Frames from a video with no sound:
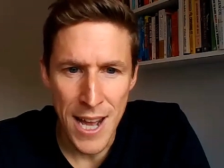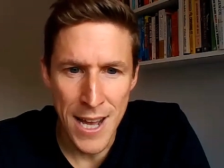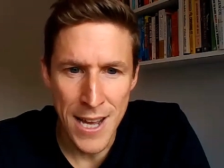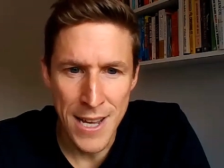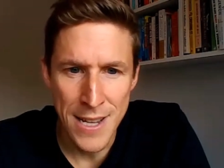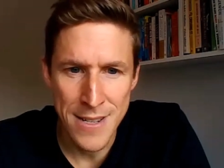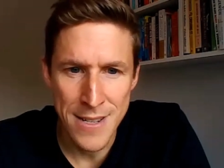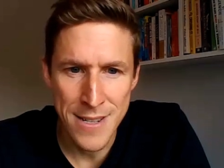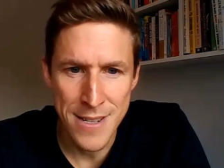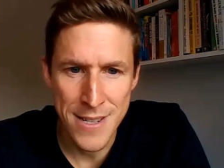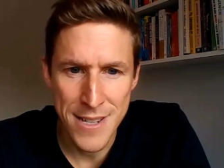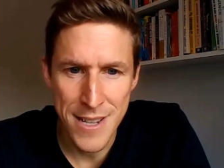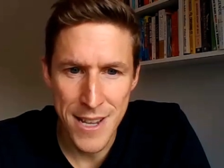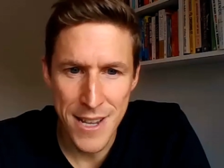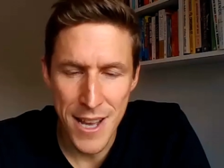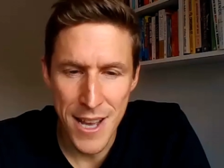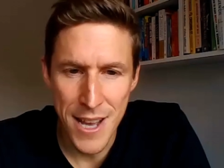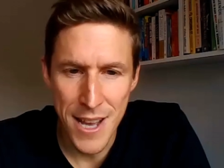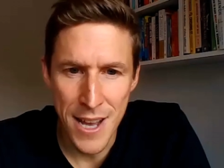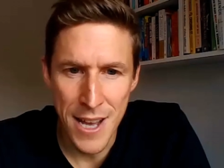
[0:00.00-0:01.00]

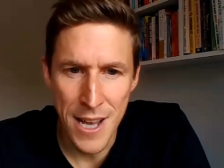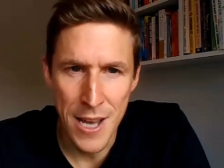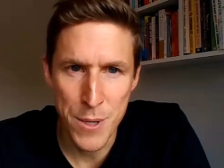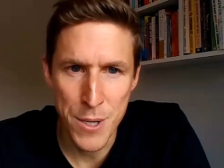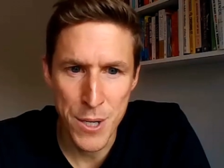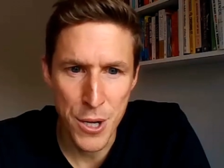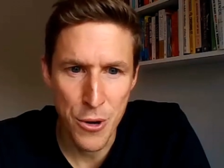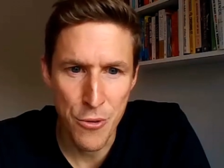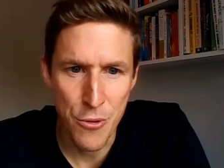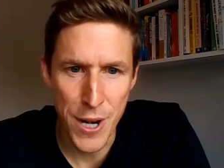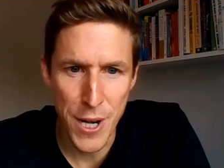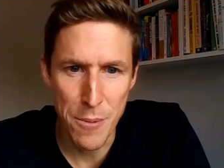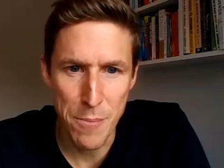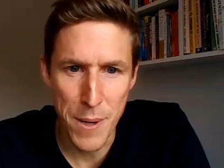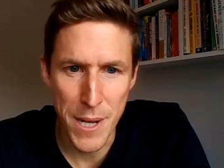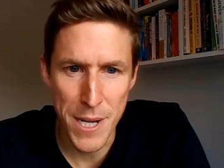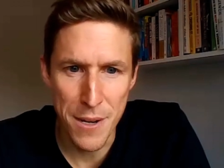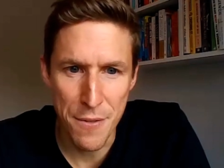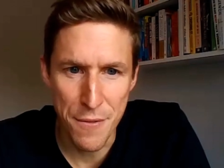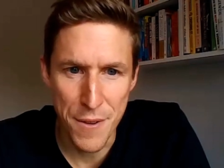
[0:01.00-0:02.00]
And that's been a
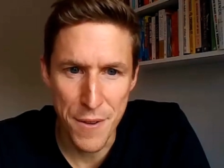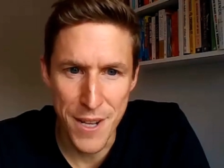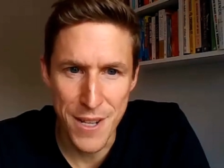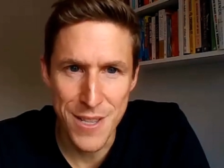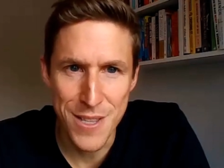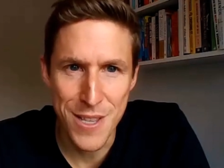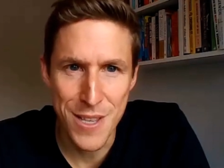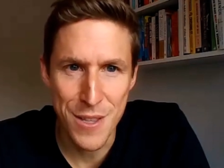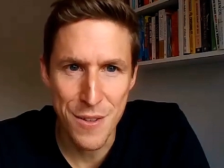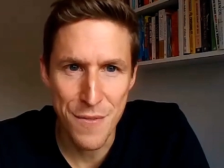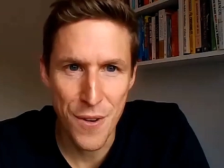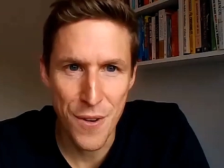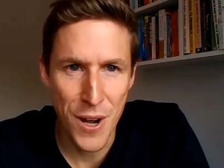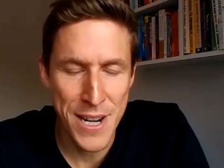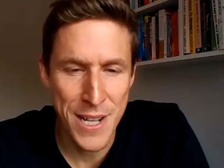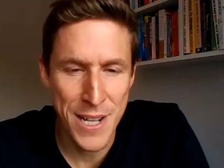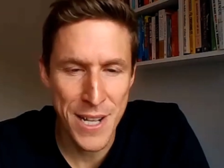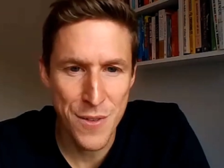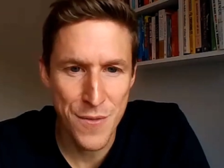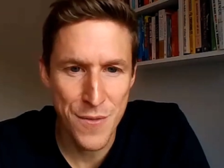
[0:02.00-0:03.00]
great benefit to the
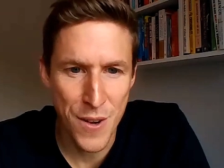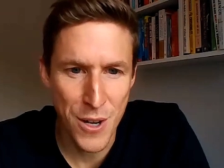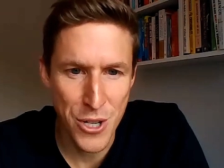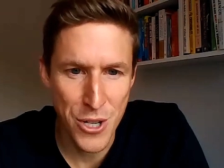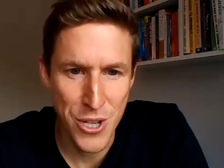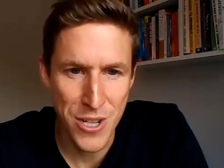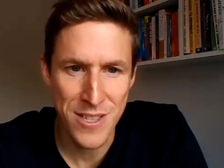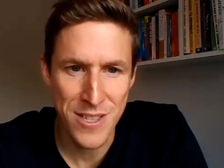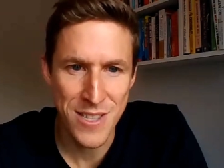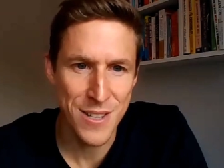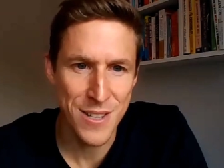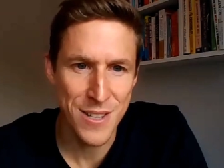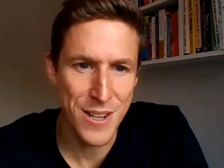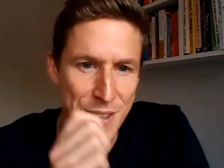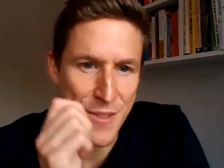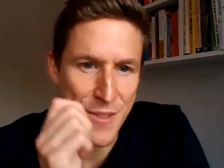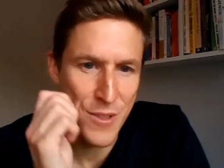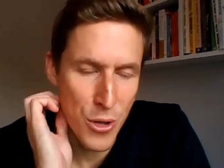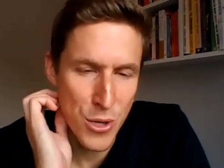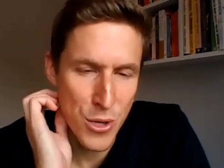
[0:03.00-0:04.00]
finance functions
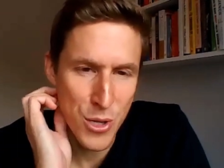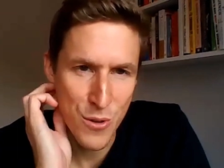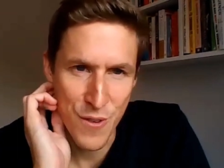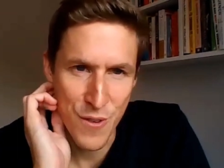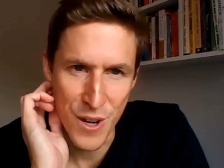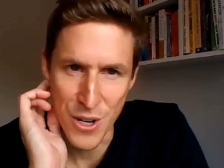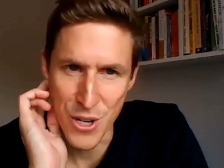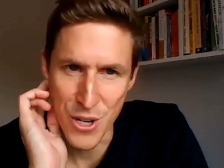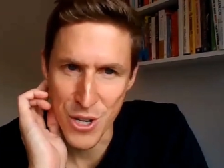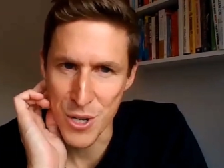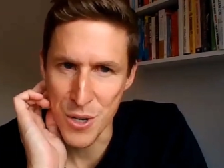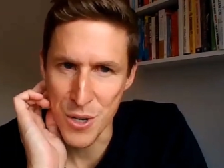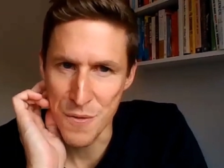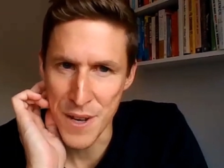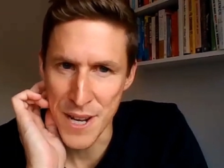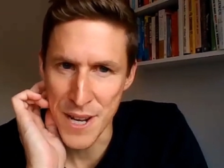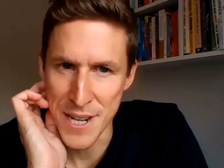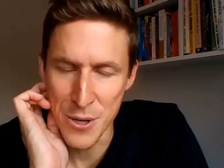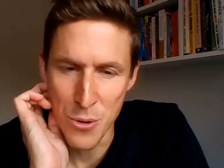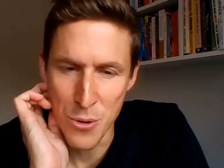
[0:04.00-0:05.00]
and the cost
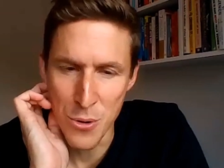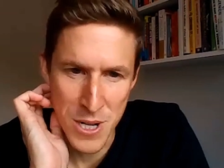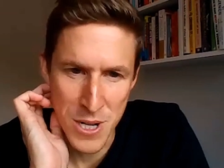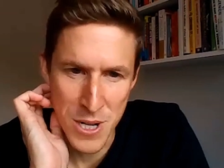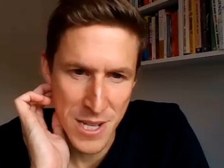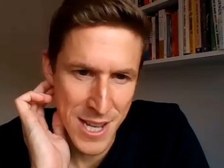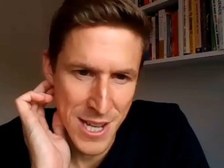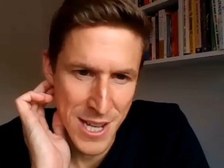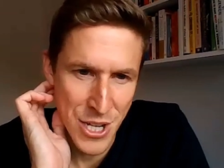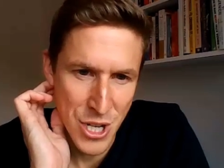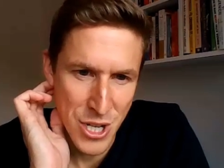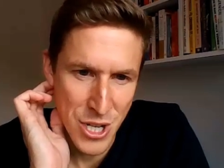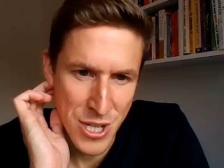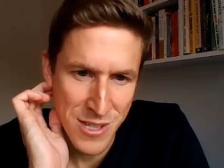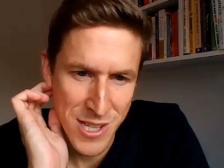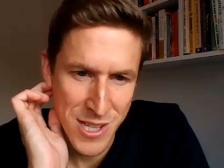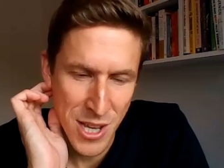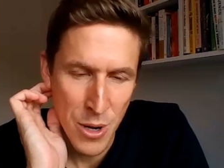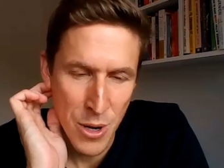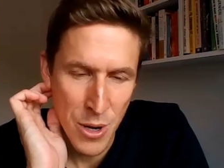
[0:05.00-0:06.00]
function of any
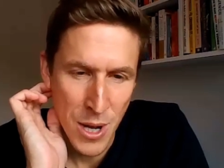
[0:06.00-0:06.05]
organization.